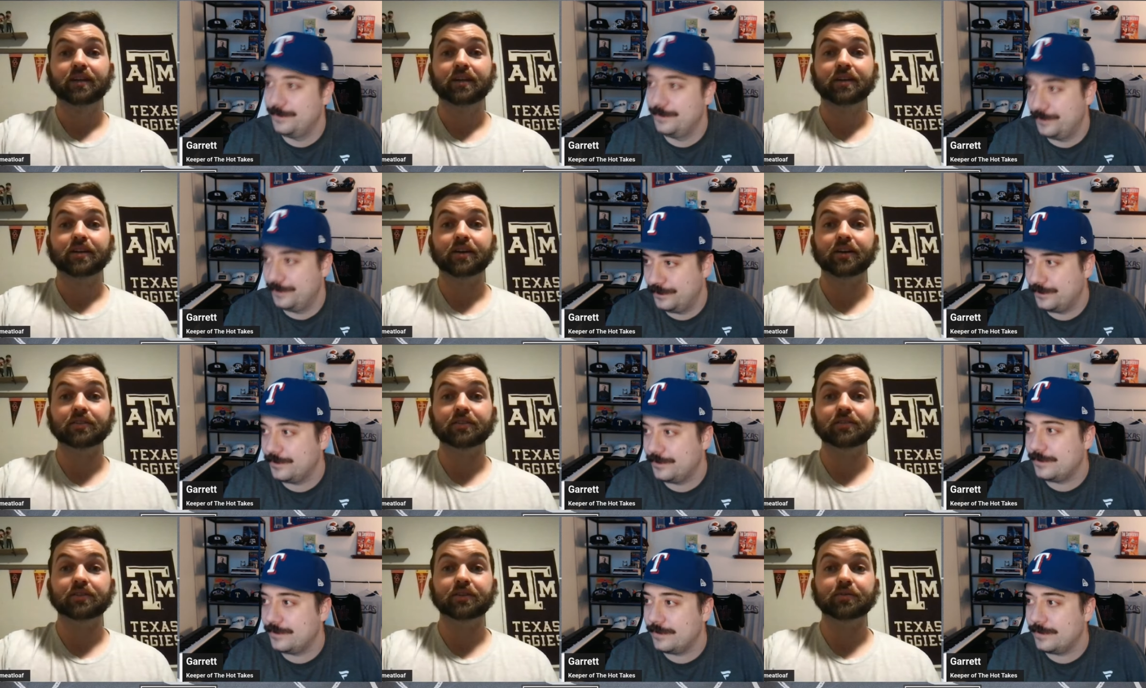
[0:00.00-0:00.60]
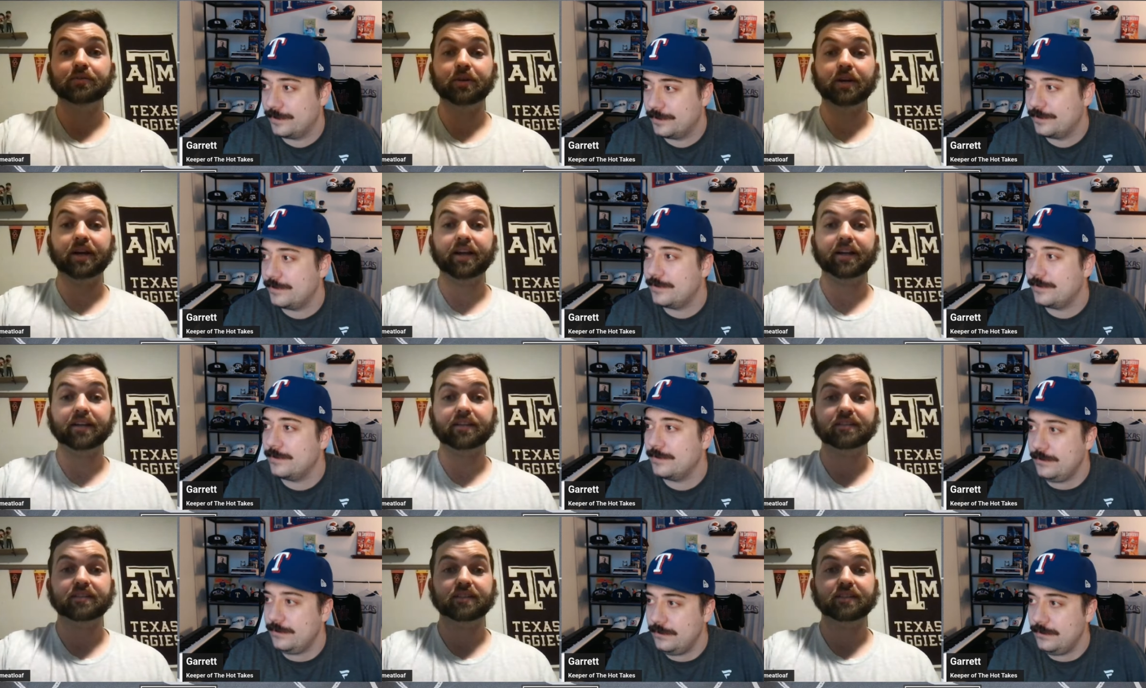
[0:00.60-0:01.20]
Speaker 1: currently
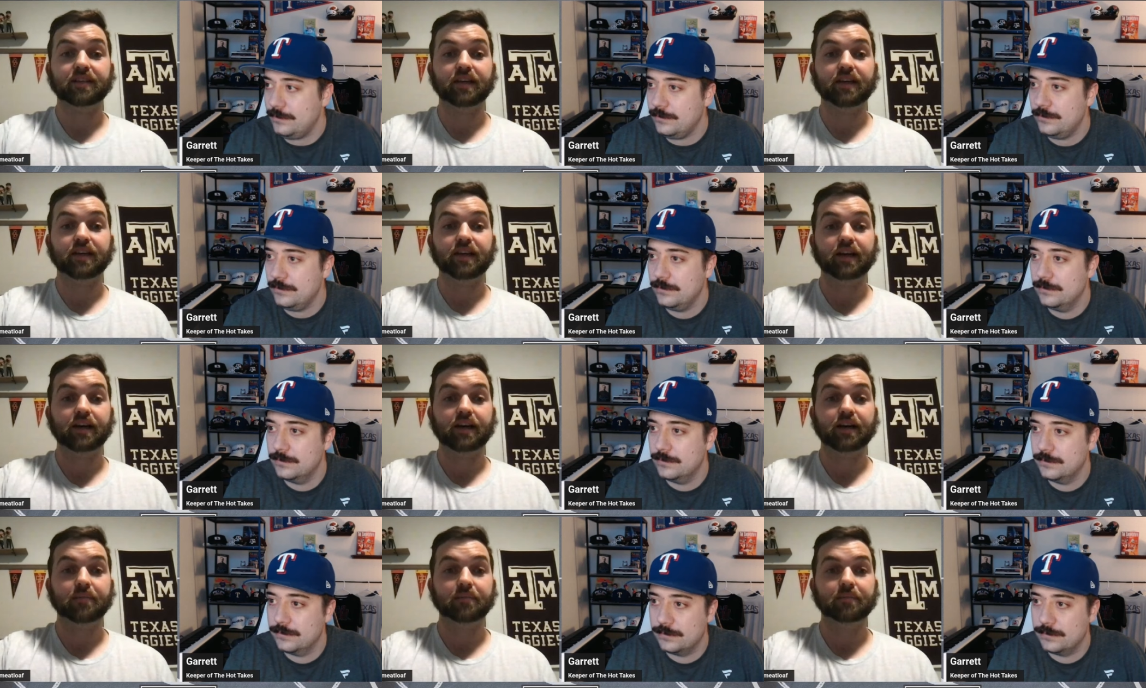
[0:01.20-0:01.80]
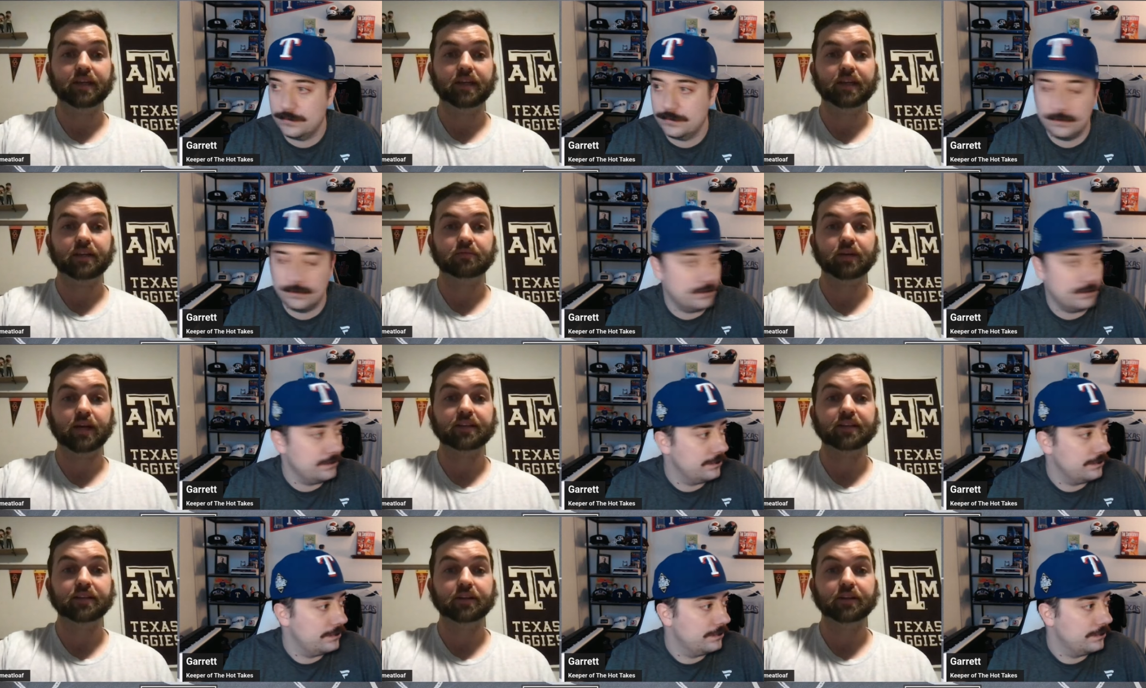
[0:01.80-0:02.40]
ranked um,
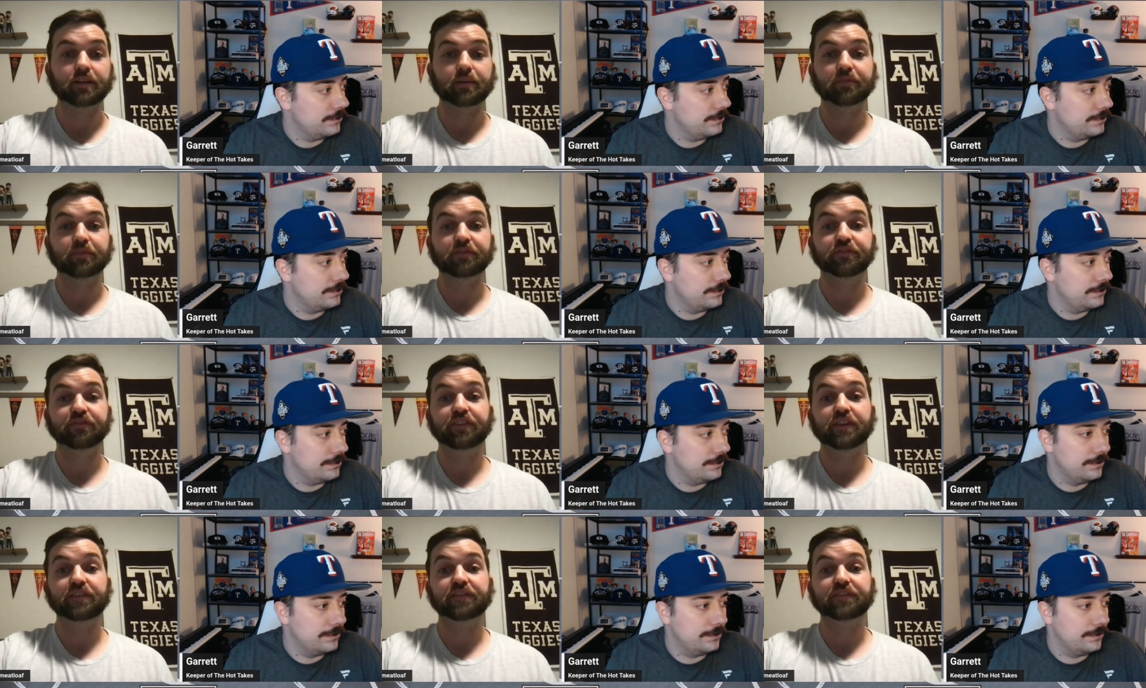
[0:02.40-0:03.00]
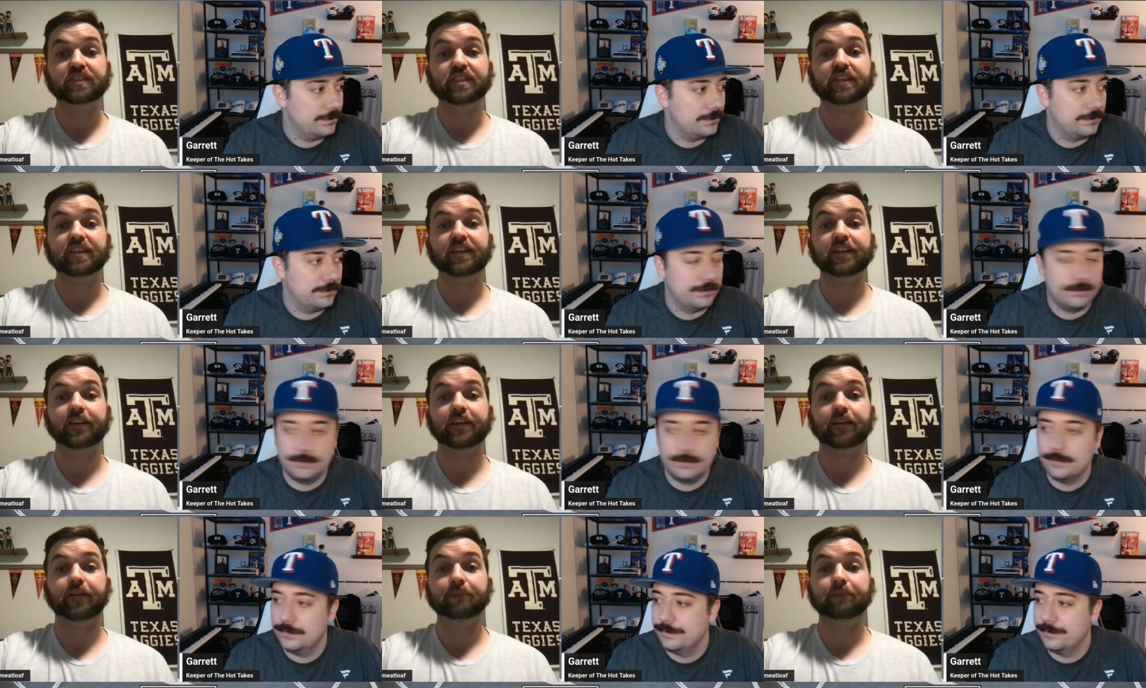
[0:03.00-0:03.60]
right there at number
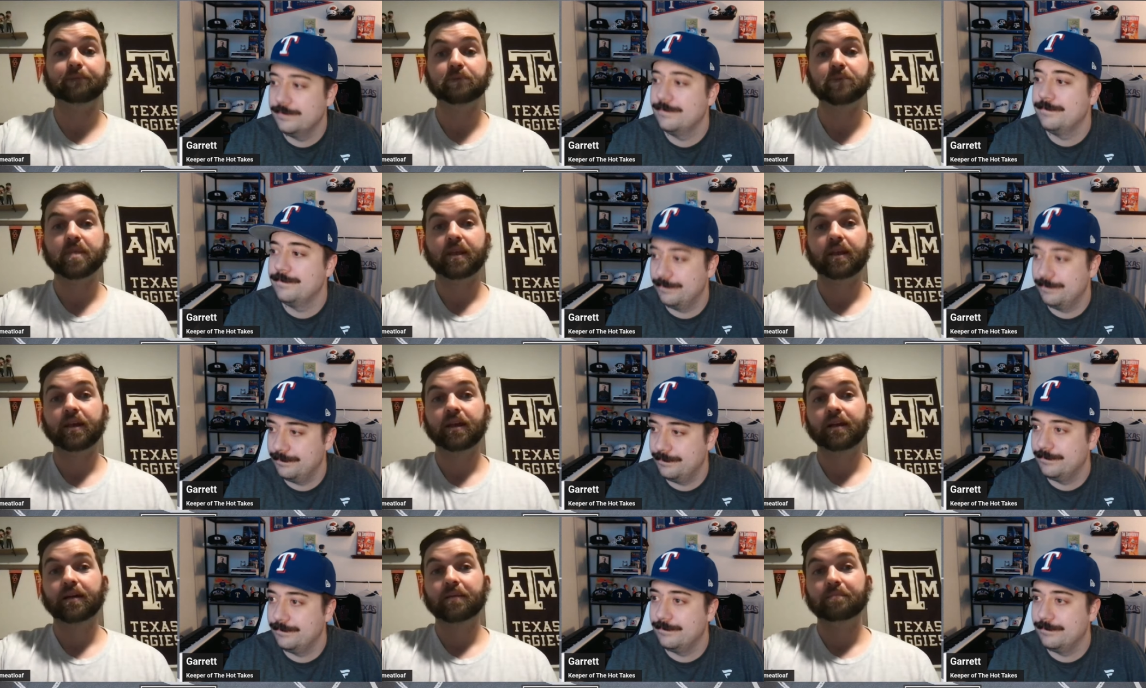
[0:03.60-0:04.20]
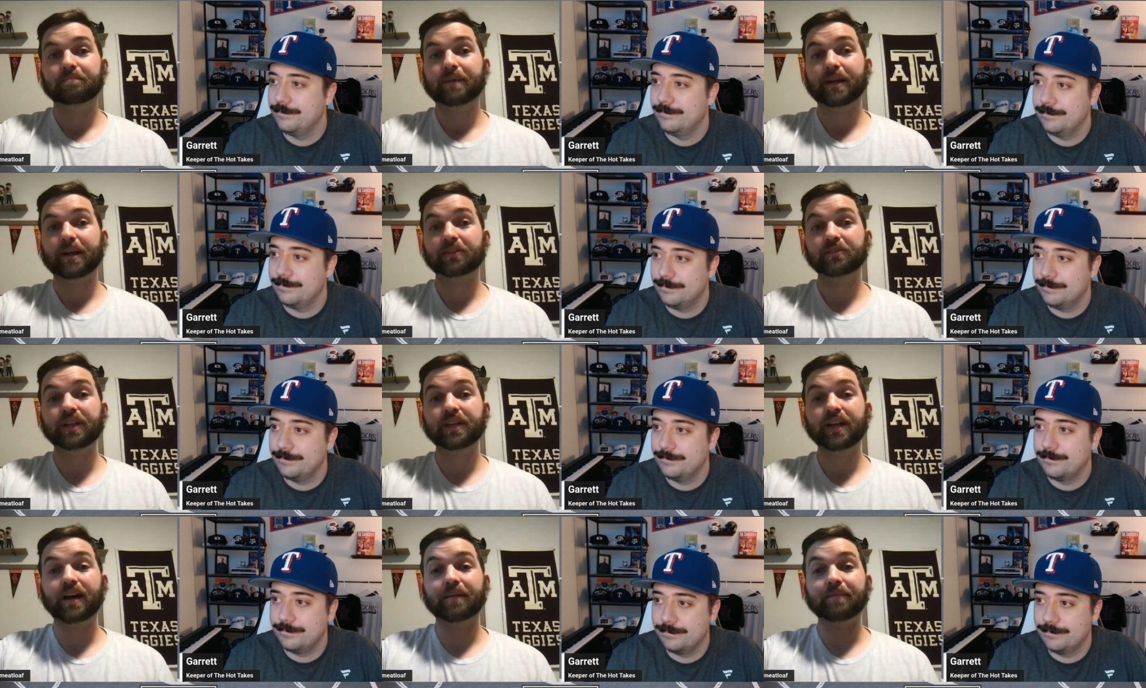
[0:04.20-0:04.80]
15
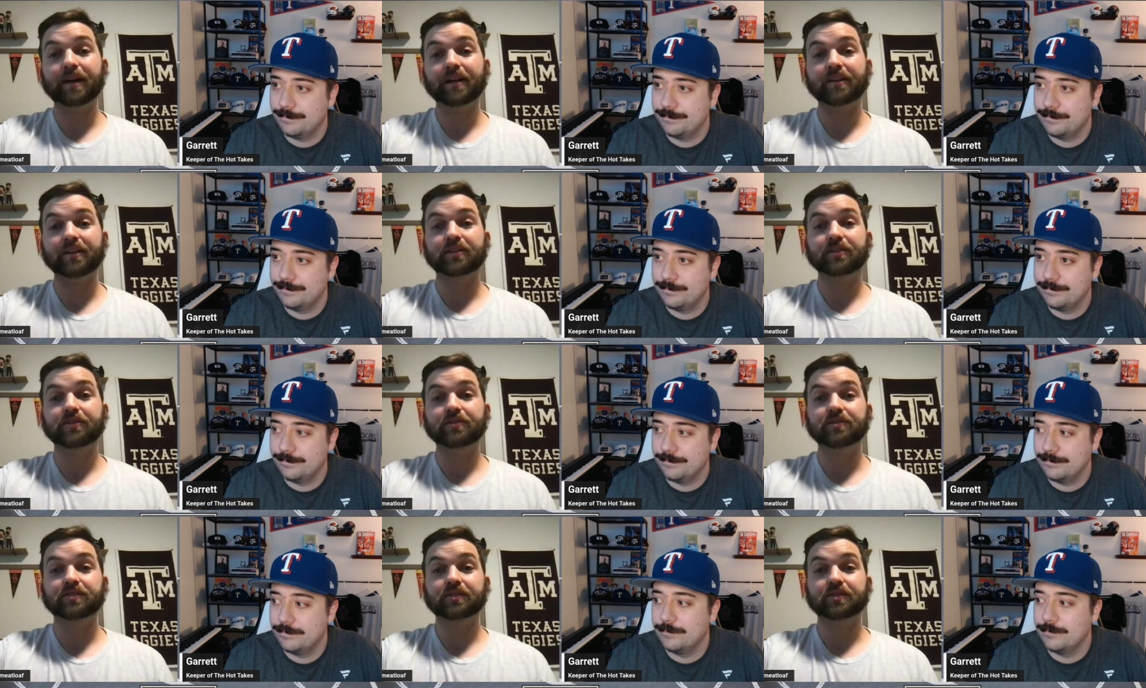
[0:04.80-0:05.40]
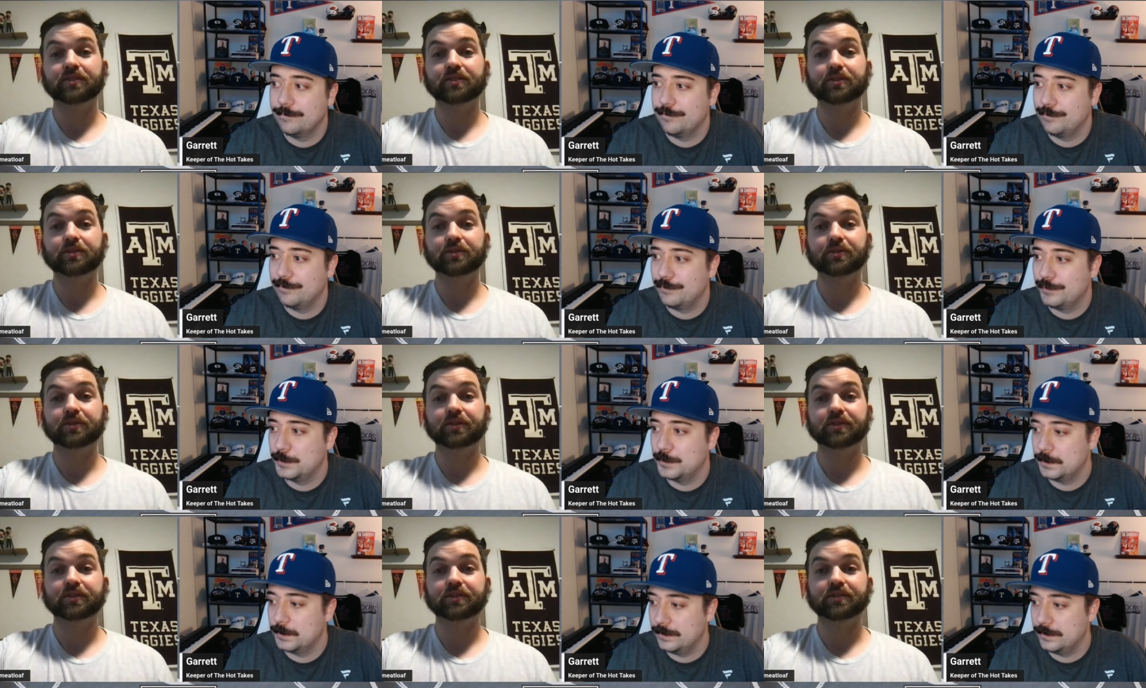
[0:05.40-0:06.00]
barely got by the Houston
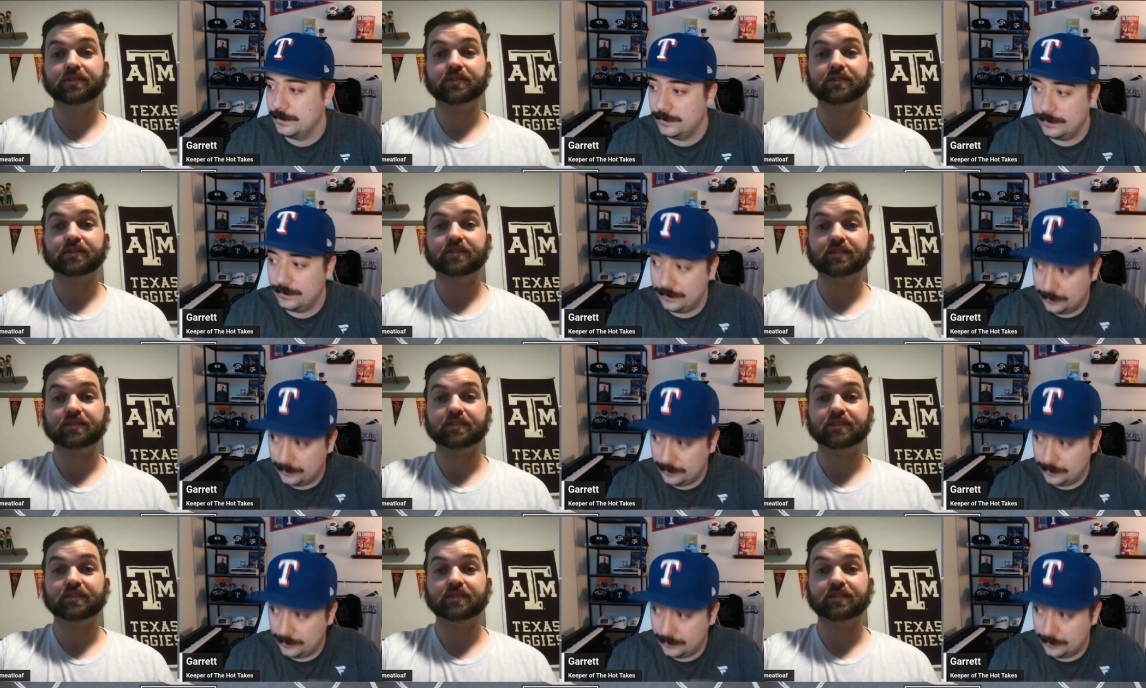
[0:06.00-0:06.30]
Cougars